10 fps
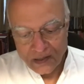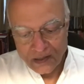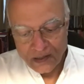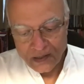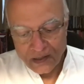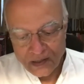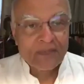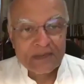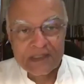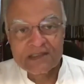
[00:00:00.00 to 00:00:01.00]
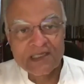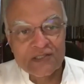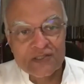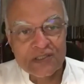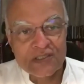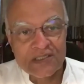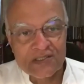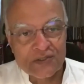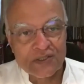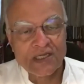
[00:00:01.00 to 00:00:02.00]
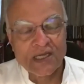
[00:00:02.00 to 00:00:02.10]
for them is ancient history.